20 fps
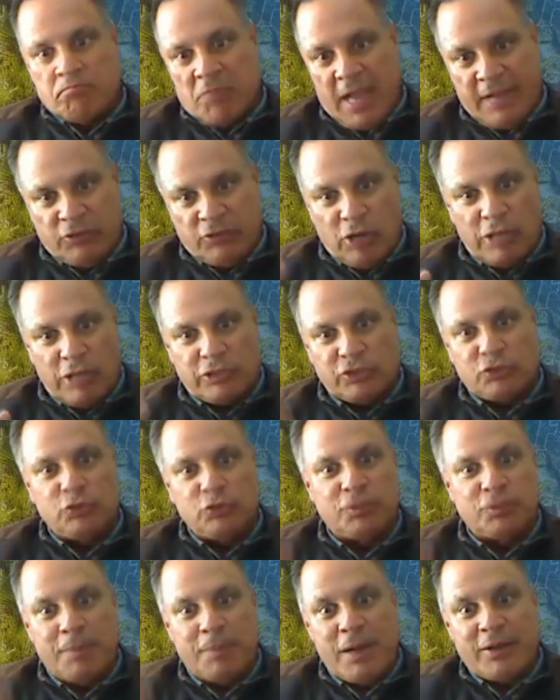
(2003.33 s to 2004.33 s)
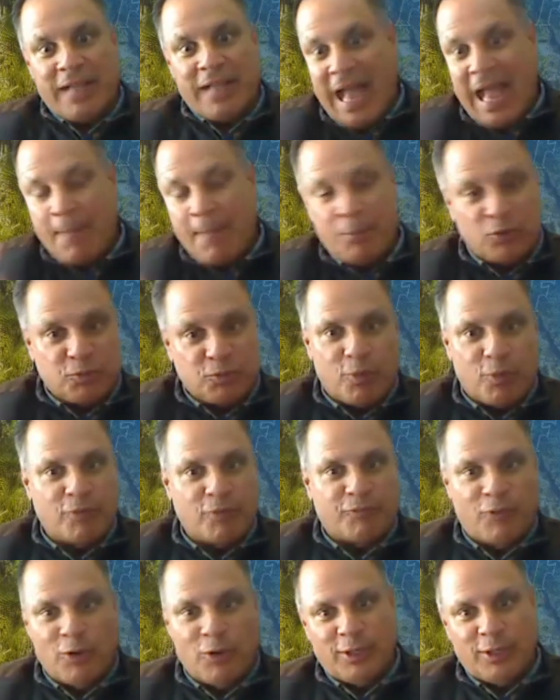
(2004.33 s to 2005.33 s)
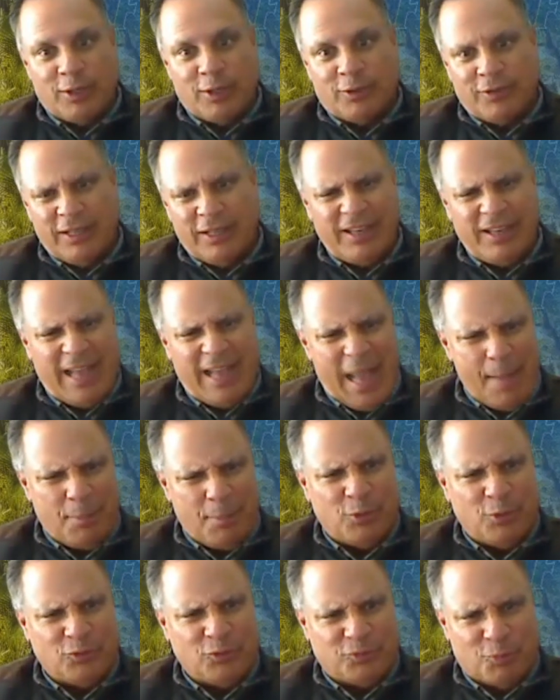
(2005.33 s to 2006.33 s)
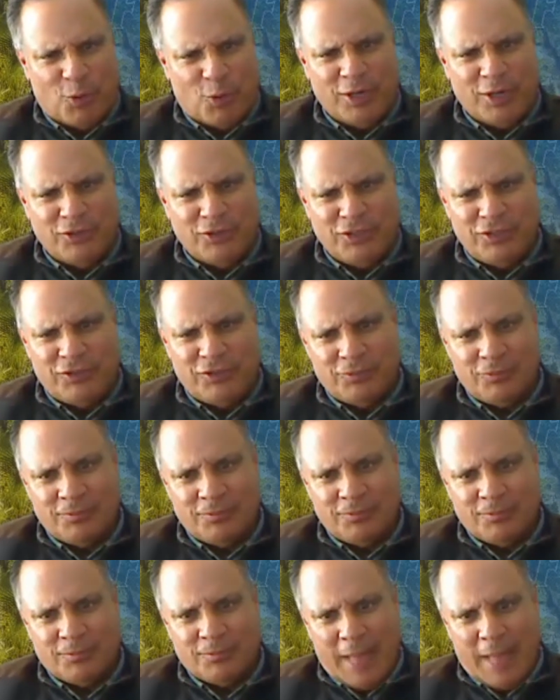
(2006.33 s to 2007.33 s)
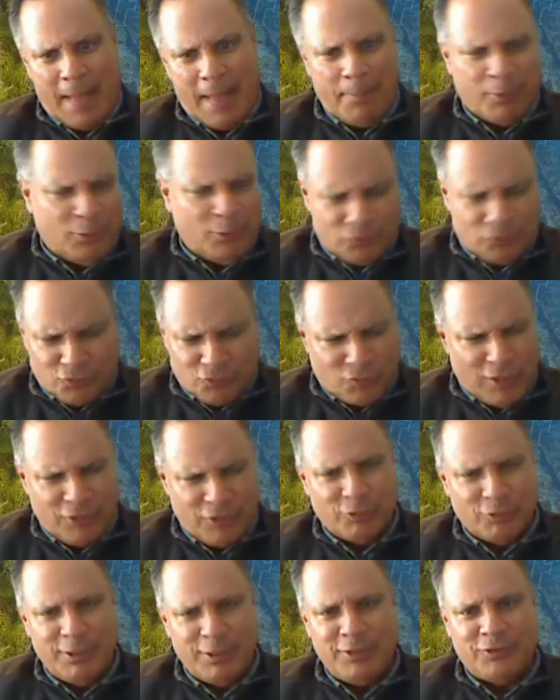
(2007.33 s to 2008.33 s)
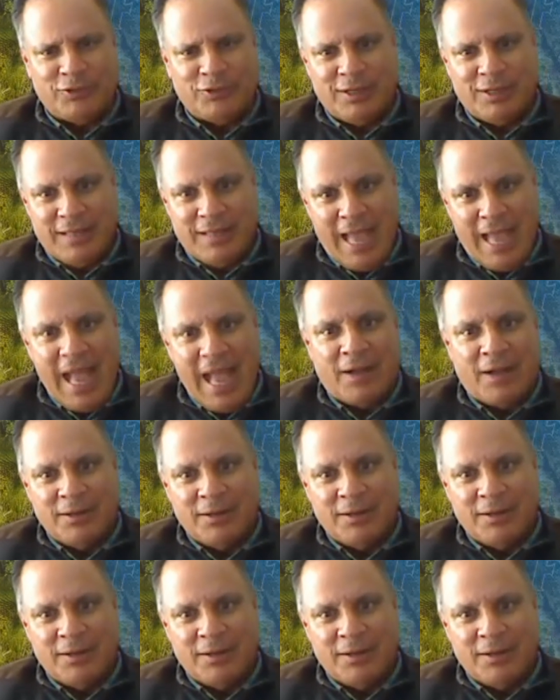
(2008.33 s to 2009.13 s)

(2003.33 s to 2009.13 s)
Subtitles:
I talk to students about Apple's portfolio. They say Apple owns mortgages, Apple owns treasuries. Yeah.